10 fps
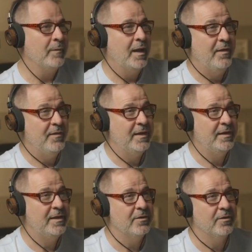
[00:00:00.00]
and then
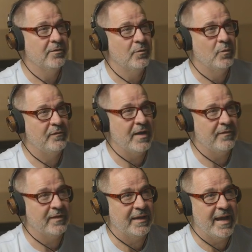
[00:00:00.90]
here we've
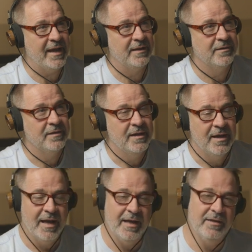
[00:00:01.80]
got the gain.
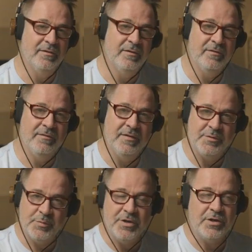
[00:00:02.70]
And it's
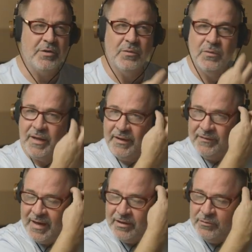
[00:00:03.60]
pretty cool in
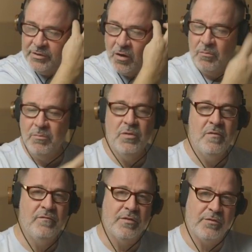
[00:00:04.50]
that you don't
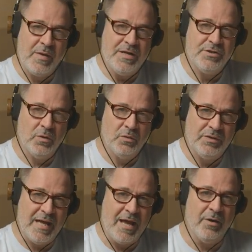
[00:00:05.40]
move the threshold
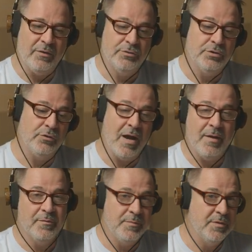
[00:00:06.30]
down to grab
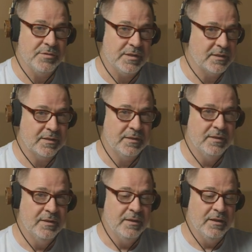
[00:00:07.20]
the music.
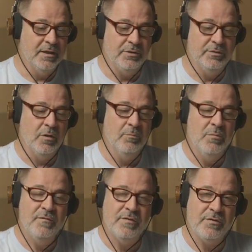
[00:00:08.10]
You don't
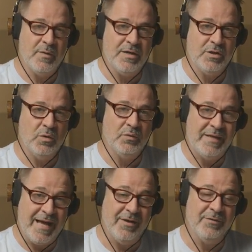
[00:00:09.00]
move the threshold
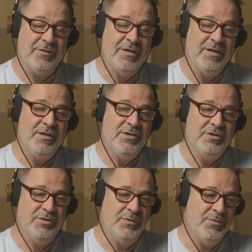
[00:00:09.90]
down
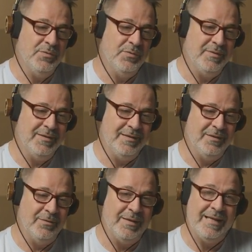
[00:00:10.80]
to
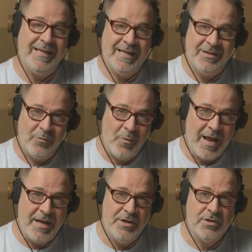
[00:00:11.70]
get in the
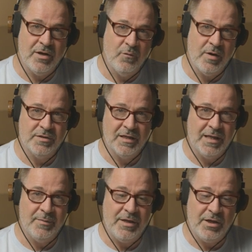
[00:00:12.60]
range of where it's
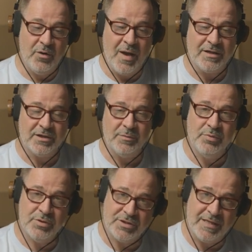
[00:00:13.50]
limiting. You actually
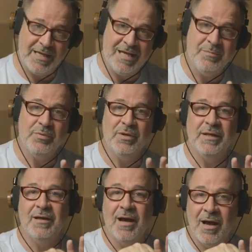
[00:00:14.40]
push the
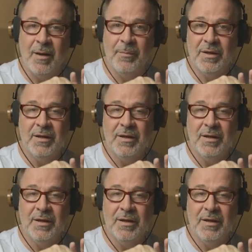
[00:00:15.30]
input up,